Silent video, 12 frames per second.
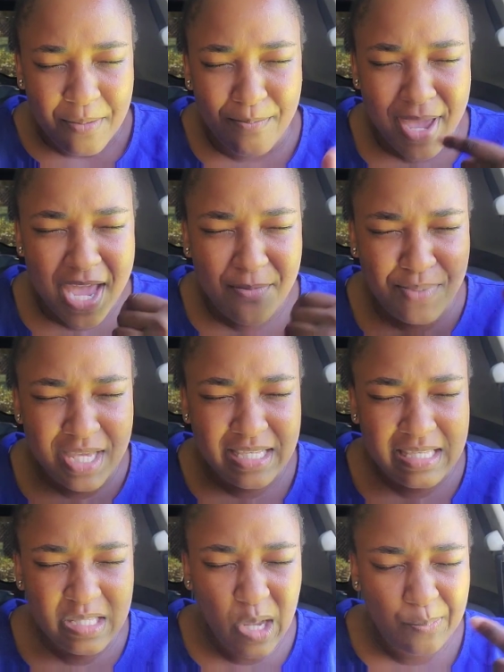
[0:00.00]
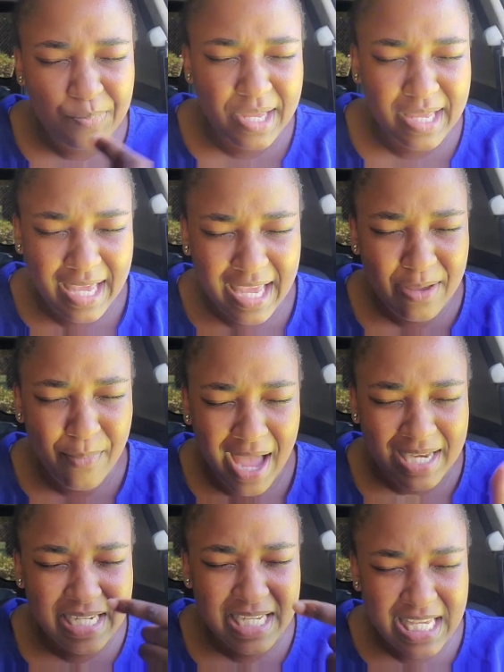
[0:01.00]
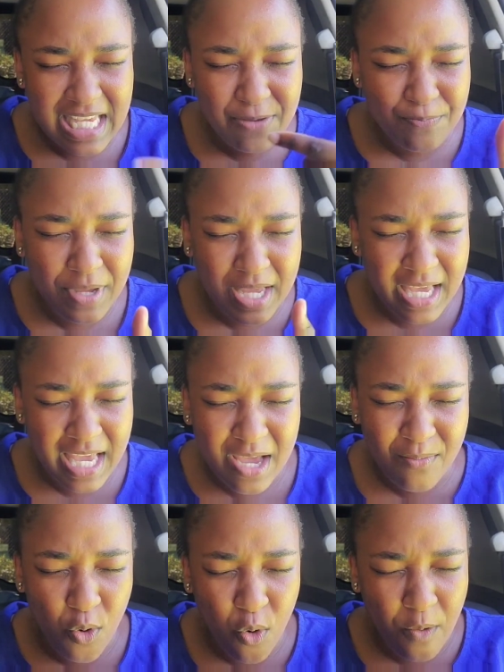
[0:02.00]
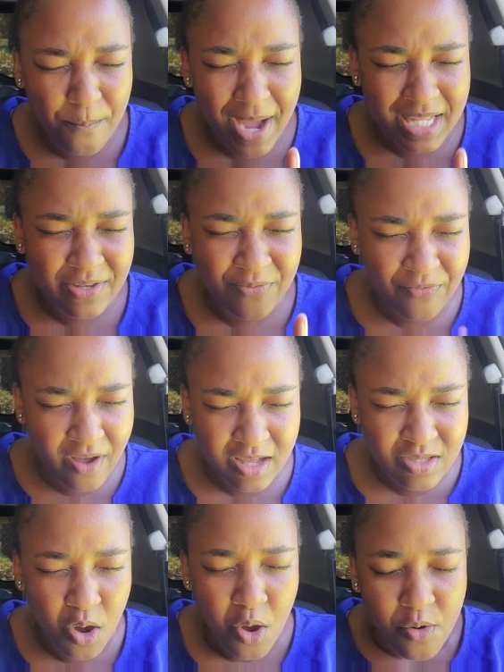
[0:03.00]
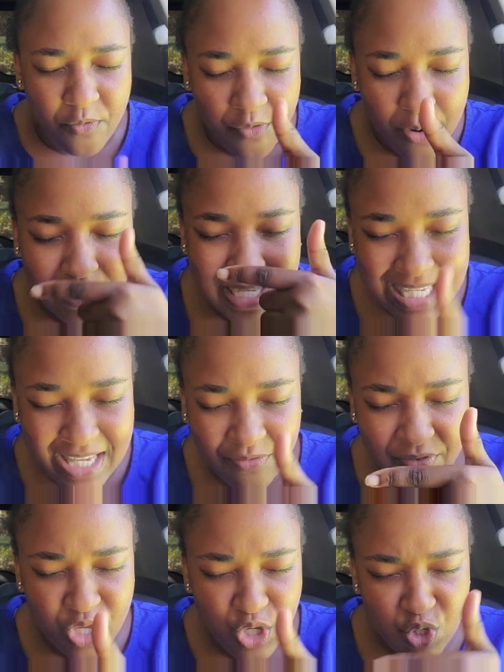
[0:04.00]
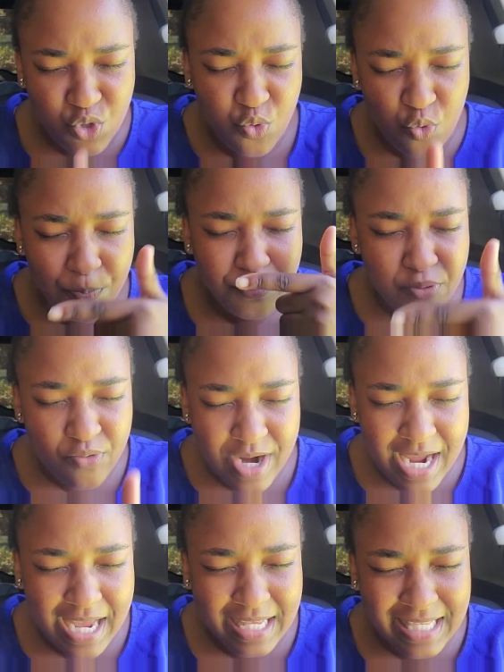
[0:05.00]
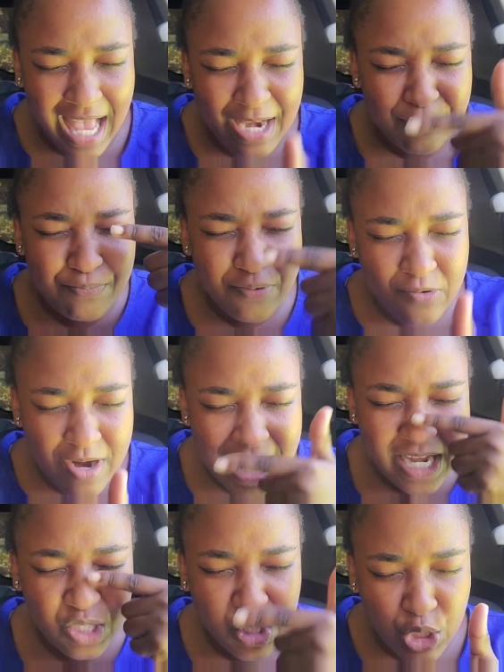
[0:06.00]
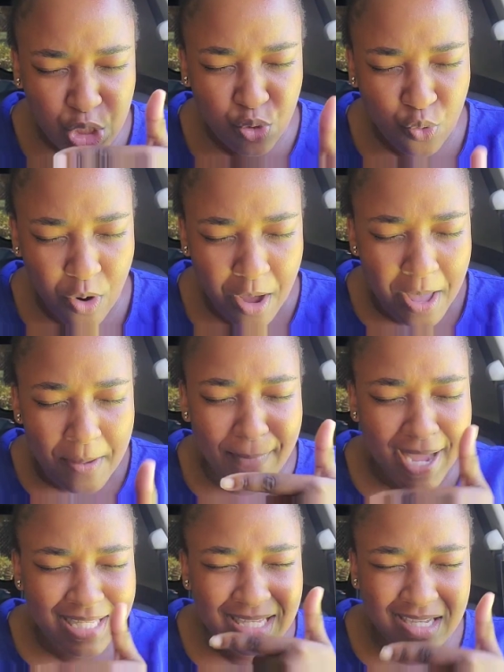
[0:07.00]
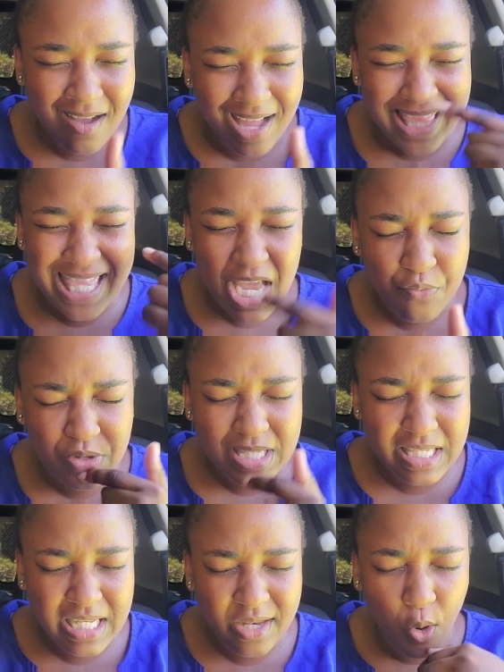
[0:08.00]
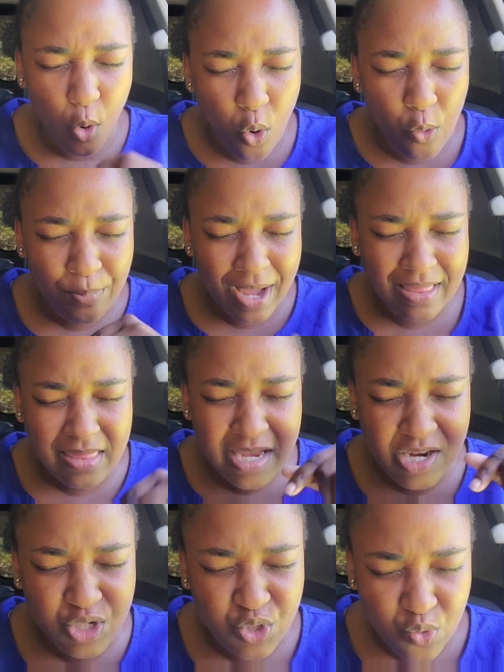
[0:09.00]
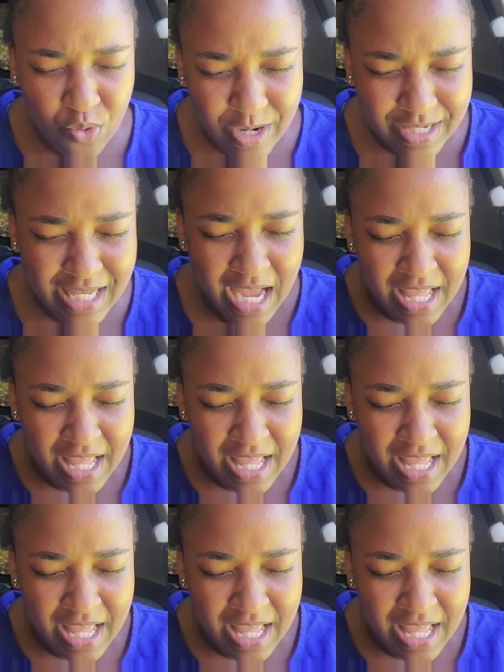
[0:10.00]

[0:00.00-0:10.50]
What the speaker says: may be stopping him and keeping him, oh Mighty Father, from giving you praise and praying to you, Mighty God, they will still open their doors,